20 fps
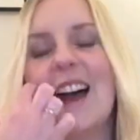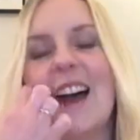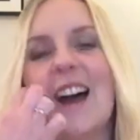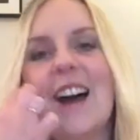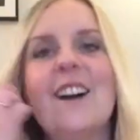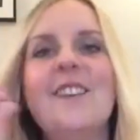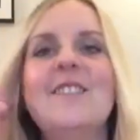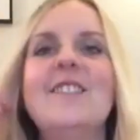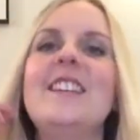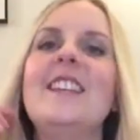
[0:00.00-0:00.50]

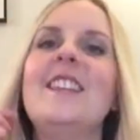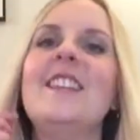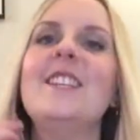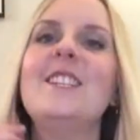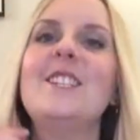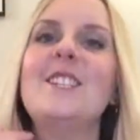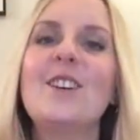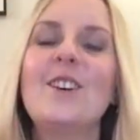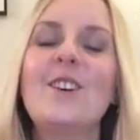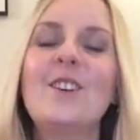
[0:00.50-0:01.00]
Um, and then the
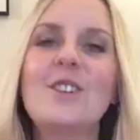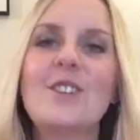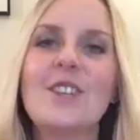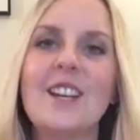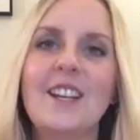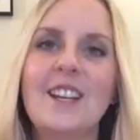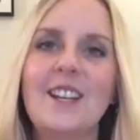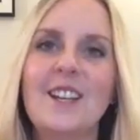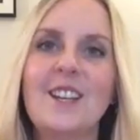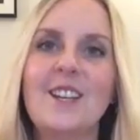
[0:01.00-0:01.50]

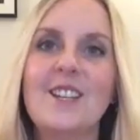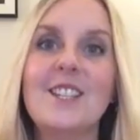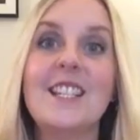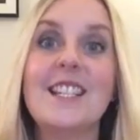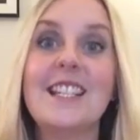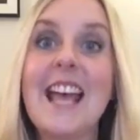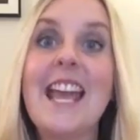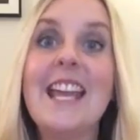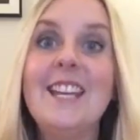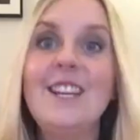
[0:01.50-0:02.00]
children, because
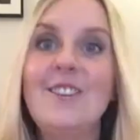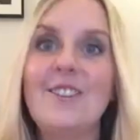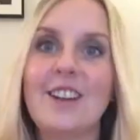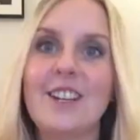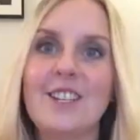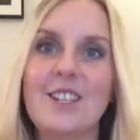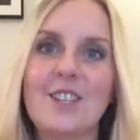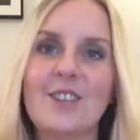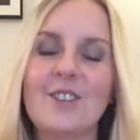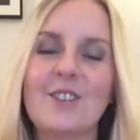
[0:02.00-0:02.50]
there's eight
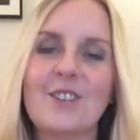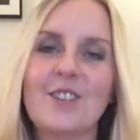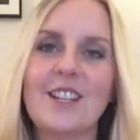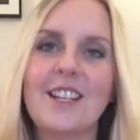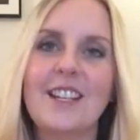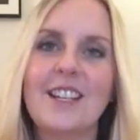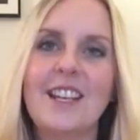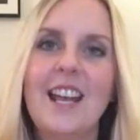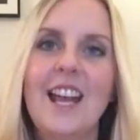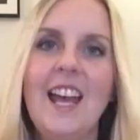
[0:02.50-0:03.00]

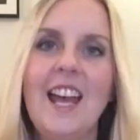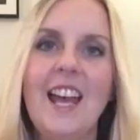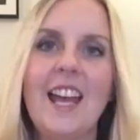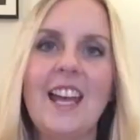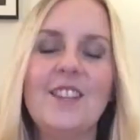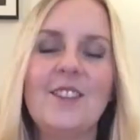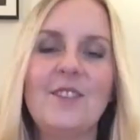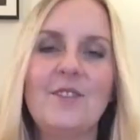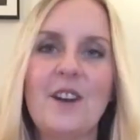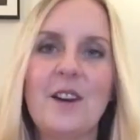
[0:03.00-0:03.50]
grandchildren
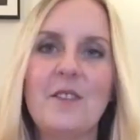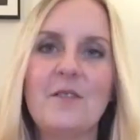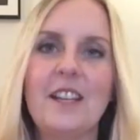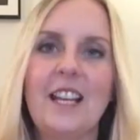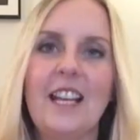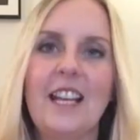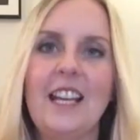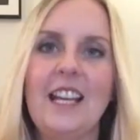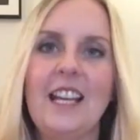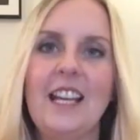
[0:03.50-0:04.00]
in the
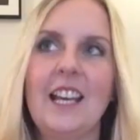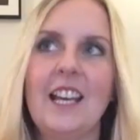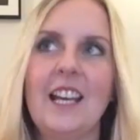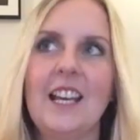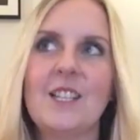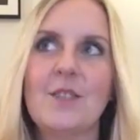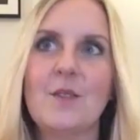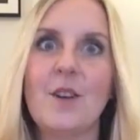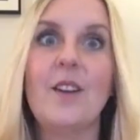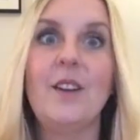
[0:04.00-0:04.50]
family,
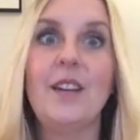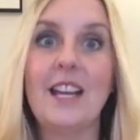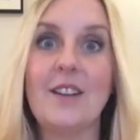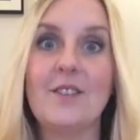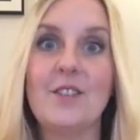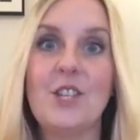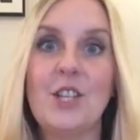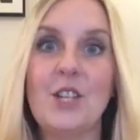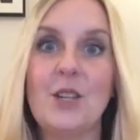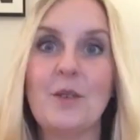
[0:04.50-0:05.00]
so I only
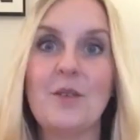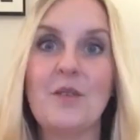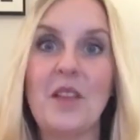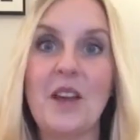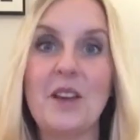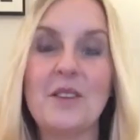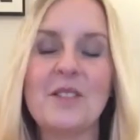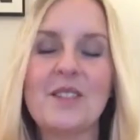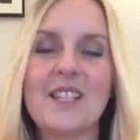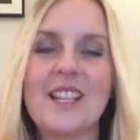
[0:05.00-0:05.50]
have two of
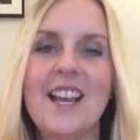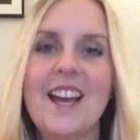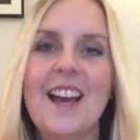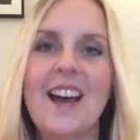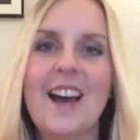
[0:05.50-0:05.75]
those.